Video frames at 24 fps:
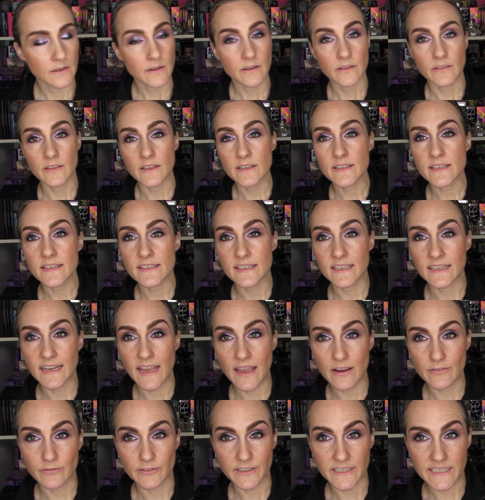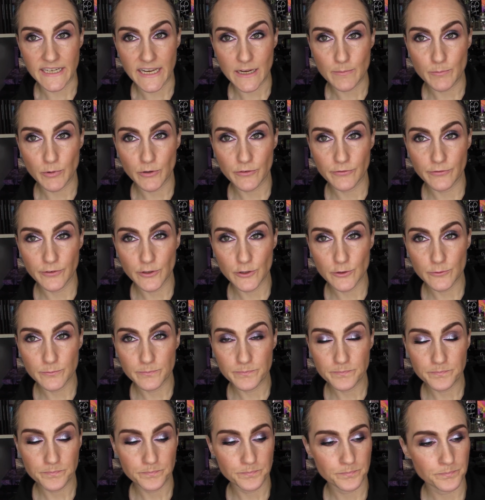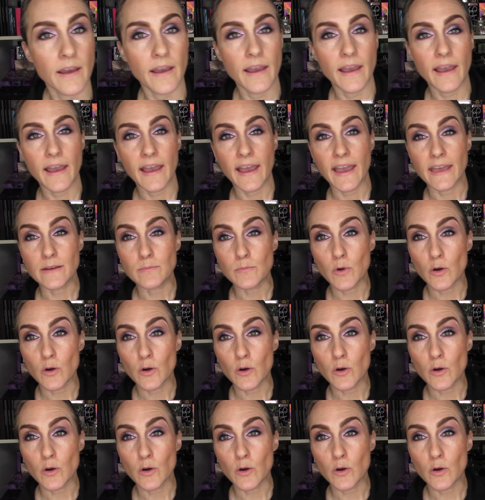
This is an everyday perfume, and